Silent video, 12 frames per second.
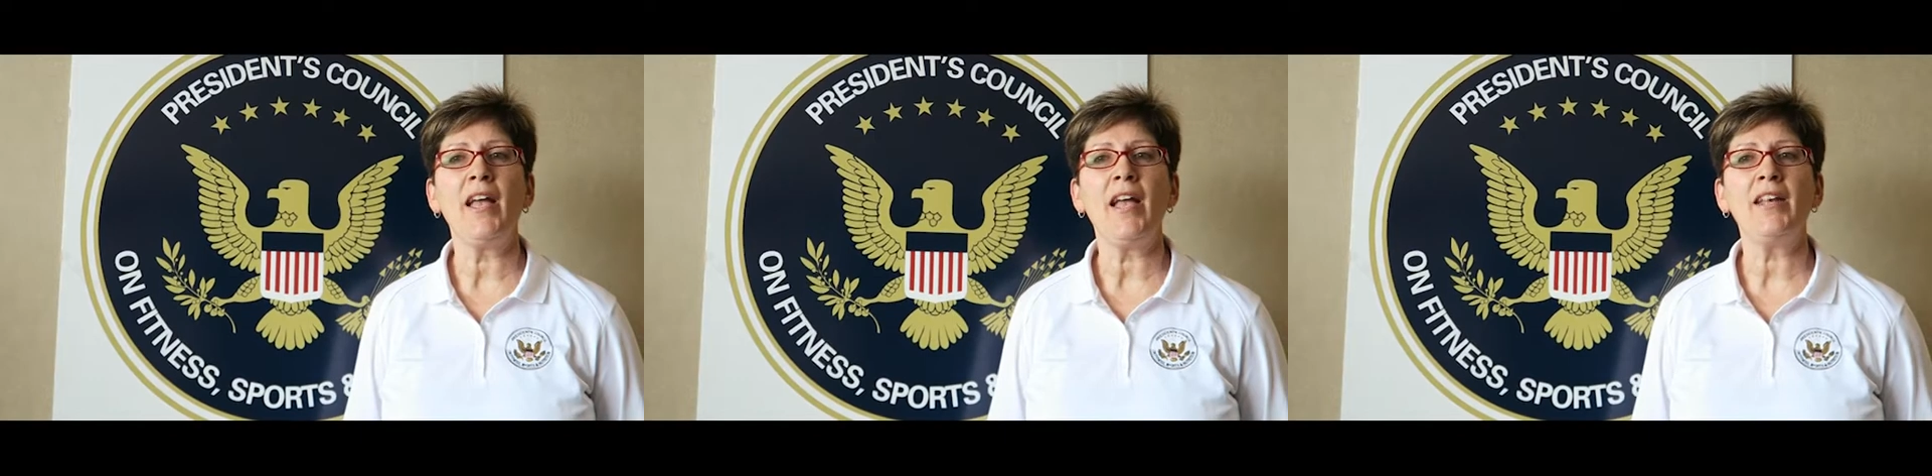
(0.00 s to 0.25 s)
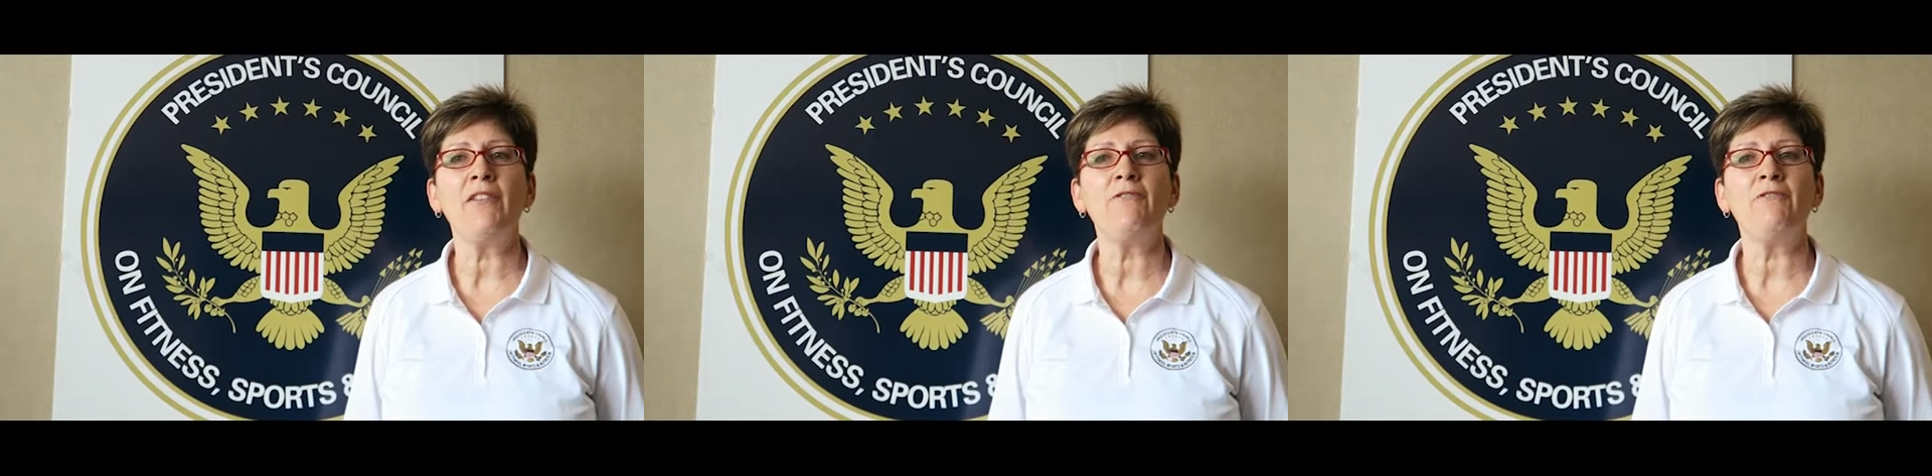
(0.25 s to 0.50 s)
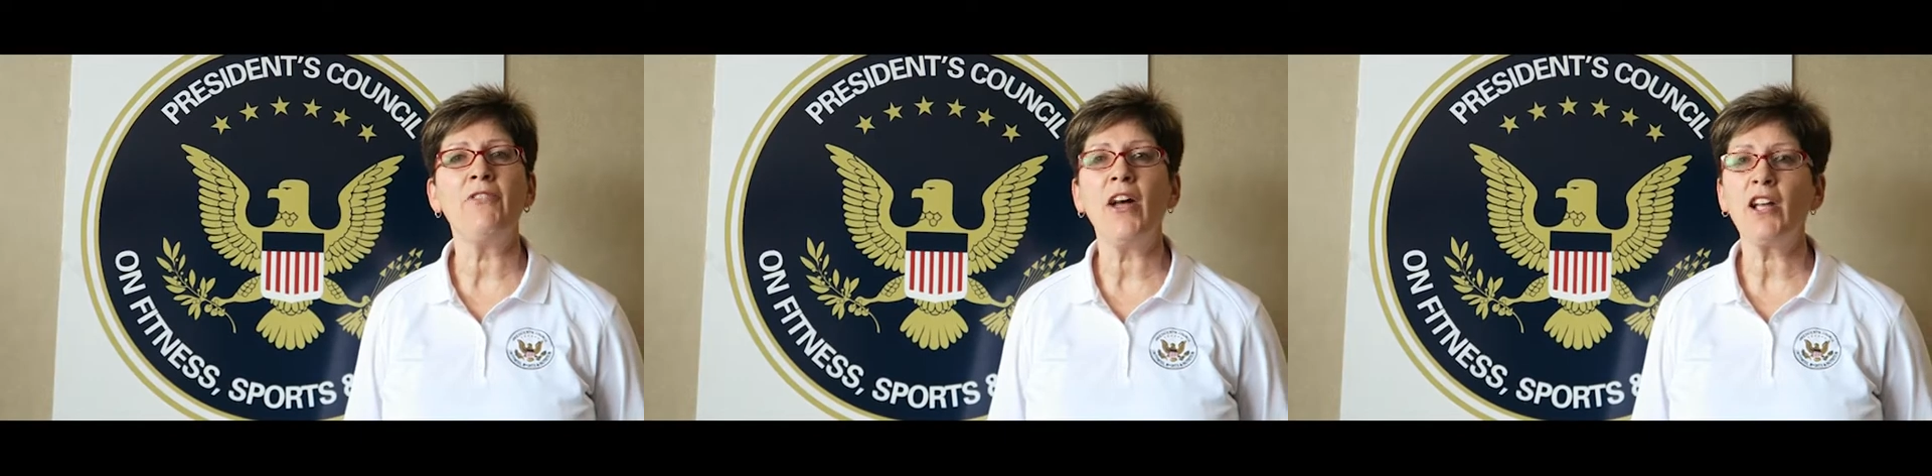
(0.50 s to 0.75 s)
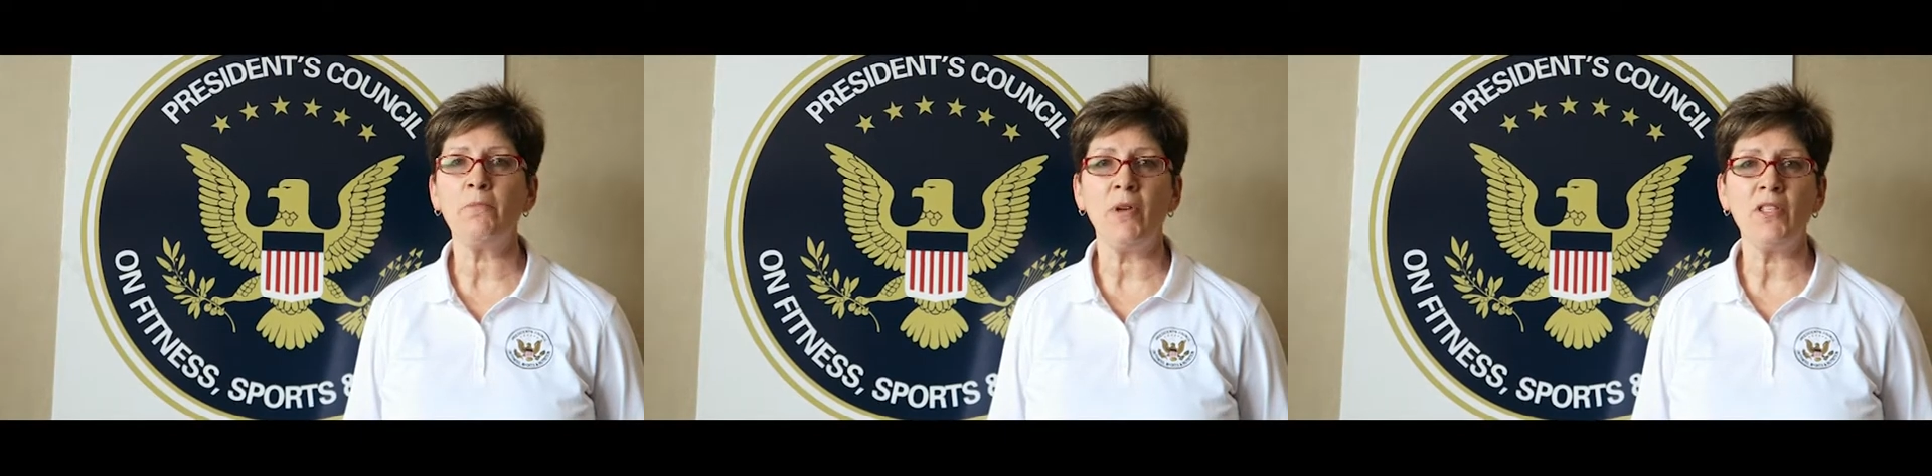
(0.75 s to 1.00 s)
and
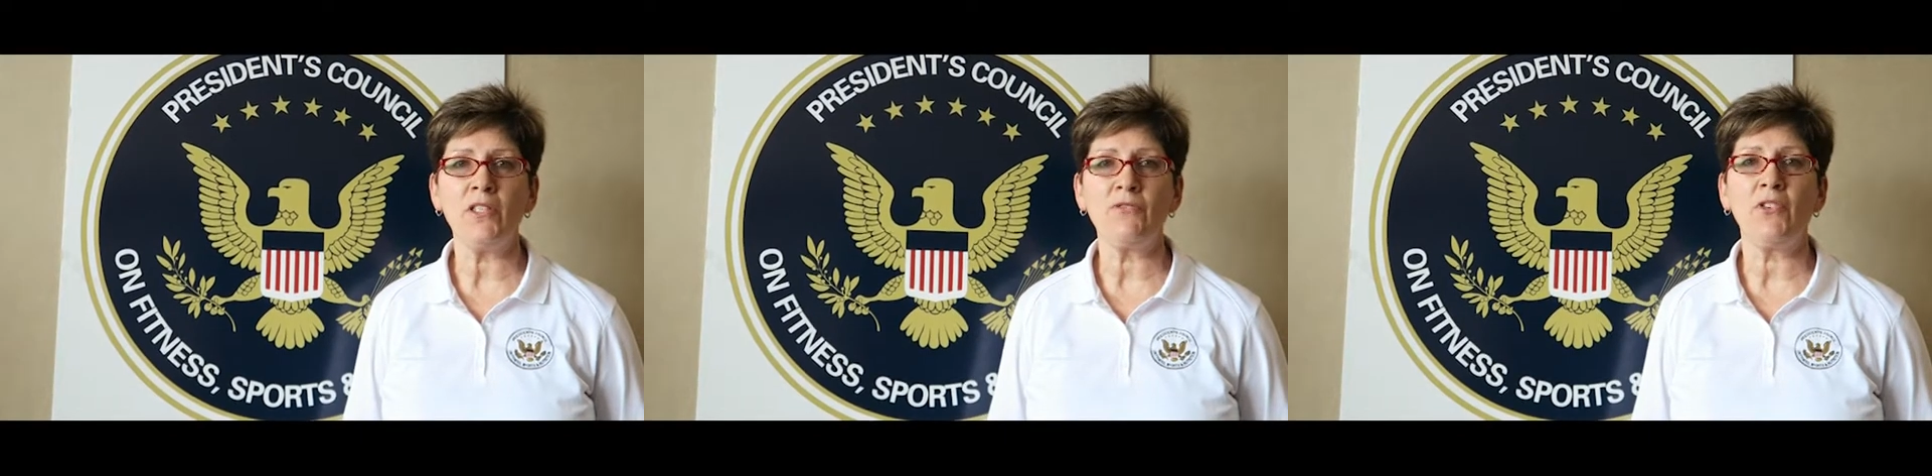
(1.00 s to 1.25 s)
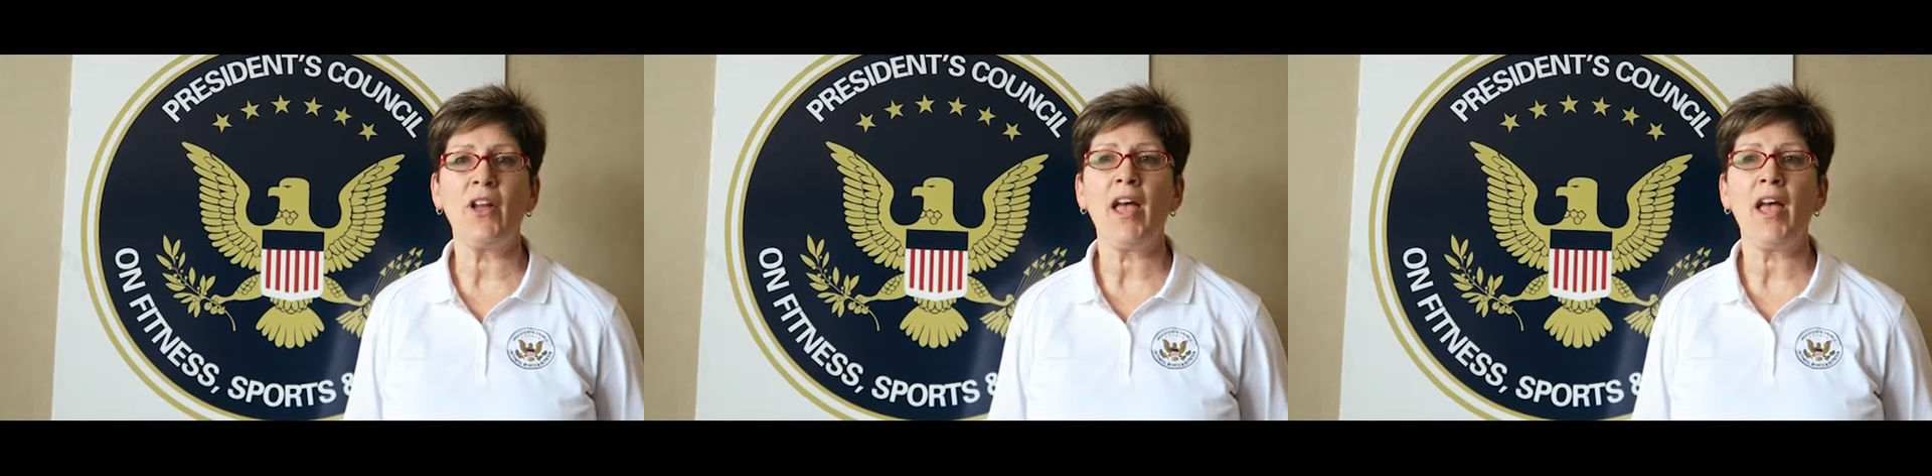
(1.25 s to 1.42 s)
environments for